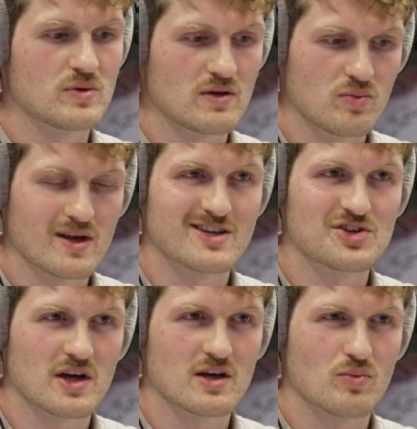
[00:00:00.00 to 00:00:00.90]
We can
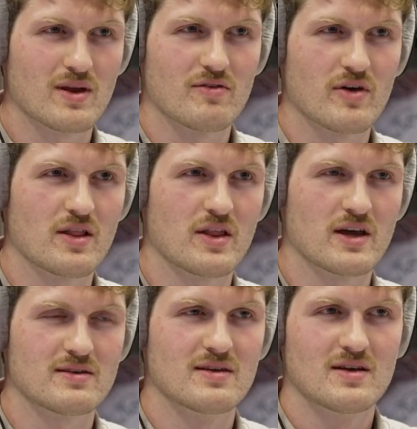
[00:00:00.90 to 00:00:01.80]
check it, we can
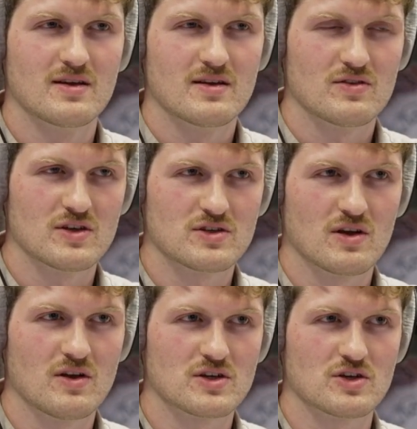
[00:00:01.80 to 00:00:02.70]
validate
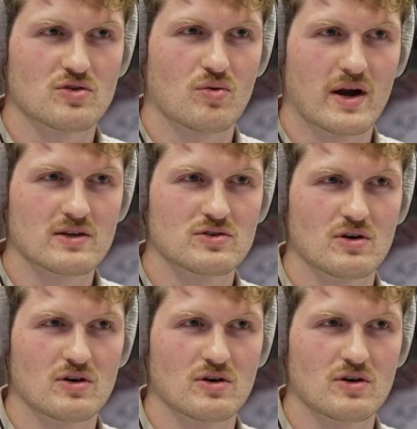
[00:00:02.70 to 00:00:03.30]
this is correct.